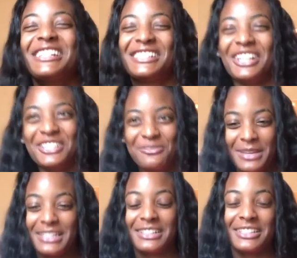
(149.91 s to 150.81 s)
So
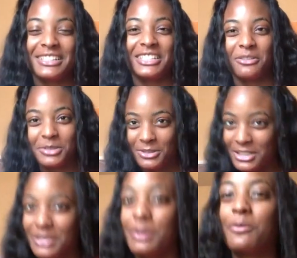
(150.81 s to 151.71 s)
basically she was one
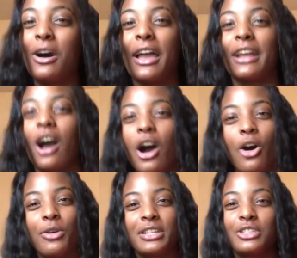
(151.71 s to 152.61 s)
of those people like I
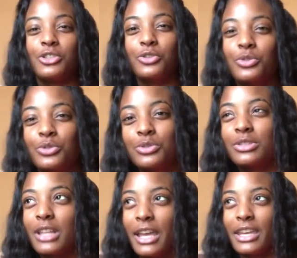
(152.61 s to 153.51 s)
always knew
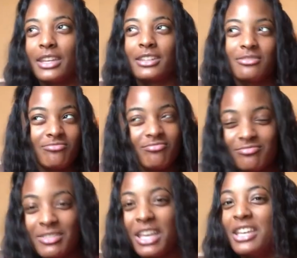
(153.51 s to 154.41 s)
like
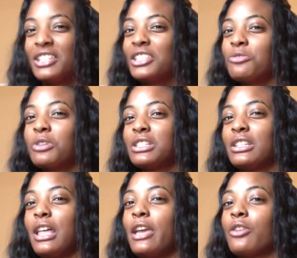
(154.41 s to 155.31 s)
she
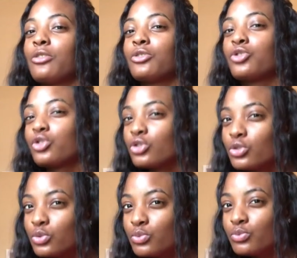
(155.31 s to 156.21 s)
wasn't like
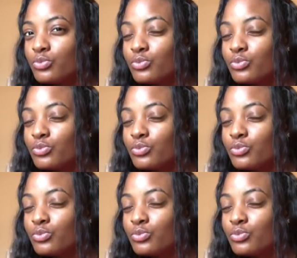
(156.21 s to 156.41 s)
true,